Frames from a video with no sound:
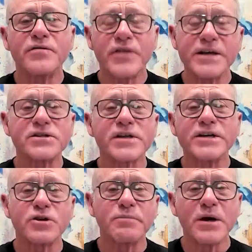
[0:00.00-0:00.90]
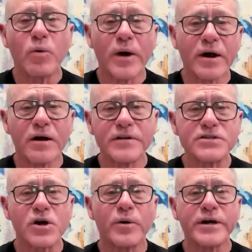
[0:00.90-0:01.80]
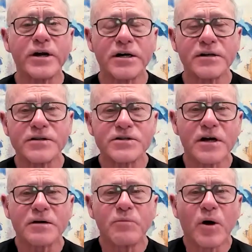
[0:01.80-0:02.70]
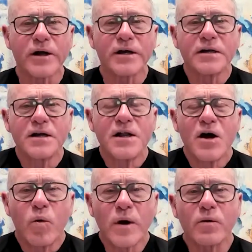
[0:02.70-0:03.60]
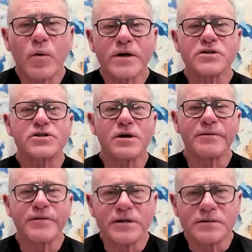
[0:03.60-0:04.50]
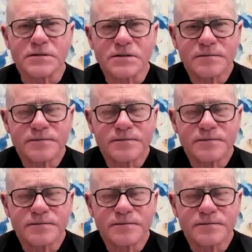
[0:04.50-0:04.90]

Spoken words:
things they should be aware of that's going on in the stock market. What are some of those?